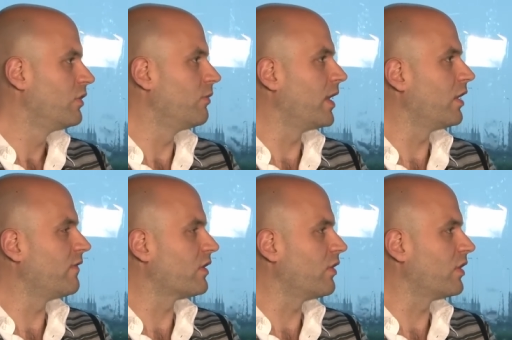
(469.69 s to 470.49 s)
You might not
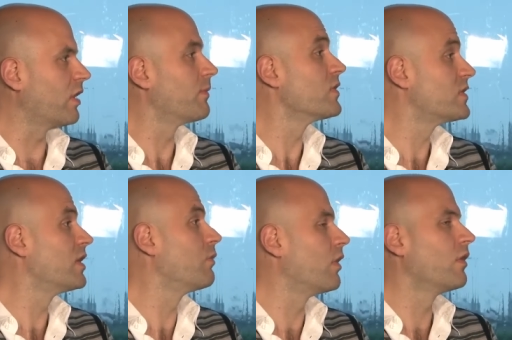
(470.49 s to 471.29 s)
have a credit card, but you
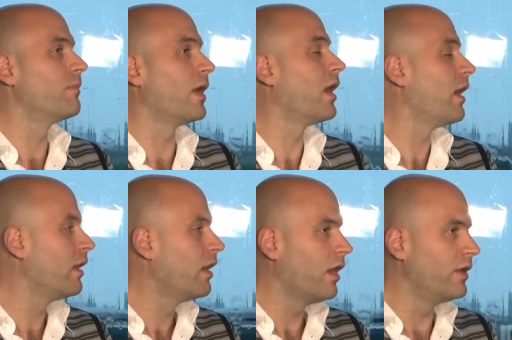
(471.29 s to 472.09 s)
still want to buy
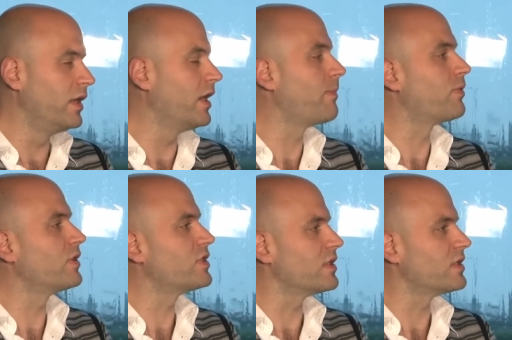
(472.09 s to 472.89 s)
an in-app
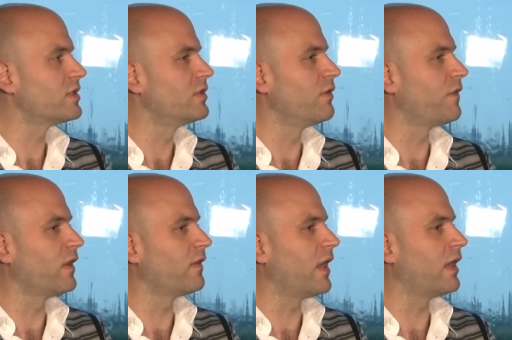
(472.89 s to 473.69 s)
purchase. Do you
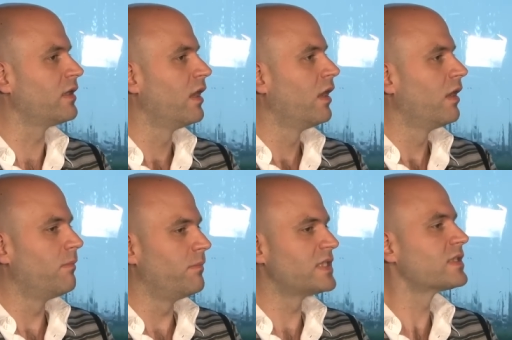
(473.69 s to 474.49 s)
think that
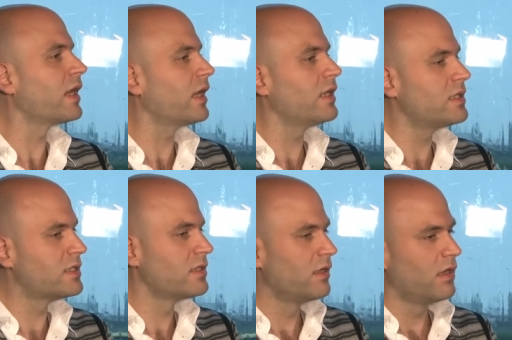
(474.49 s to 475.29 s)
besides